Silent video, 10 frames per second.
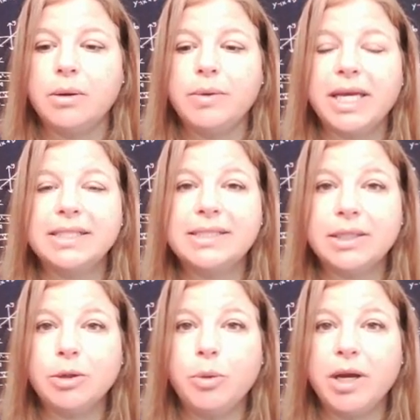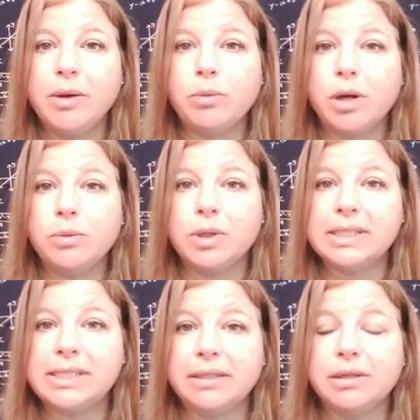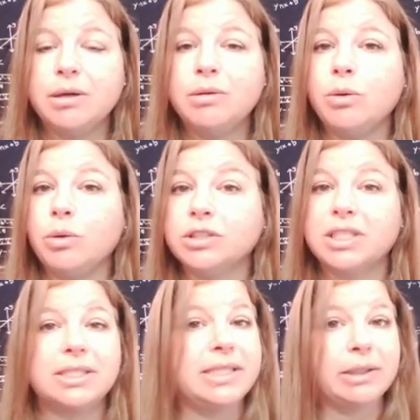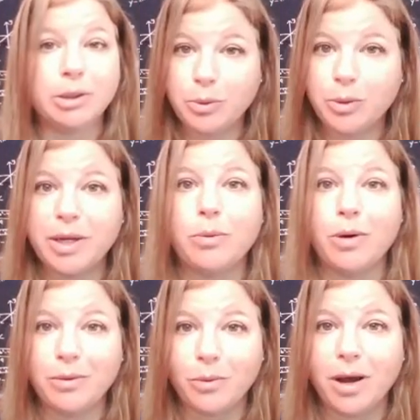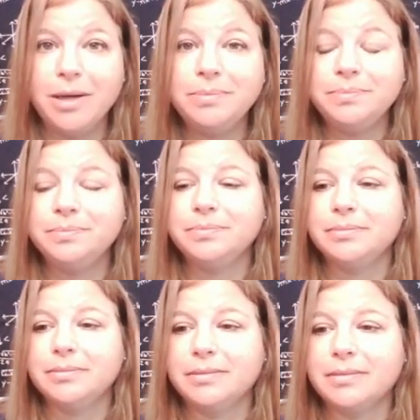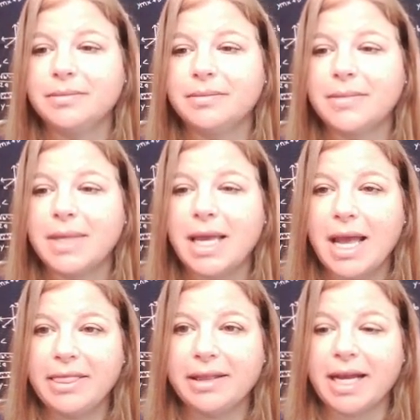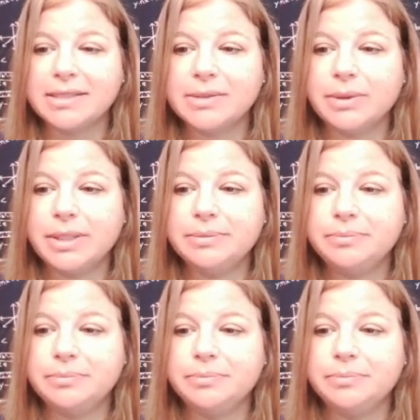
we get 0.110 or just 0.11. And the last one,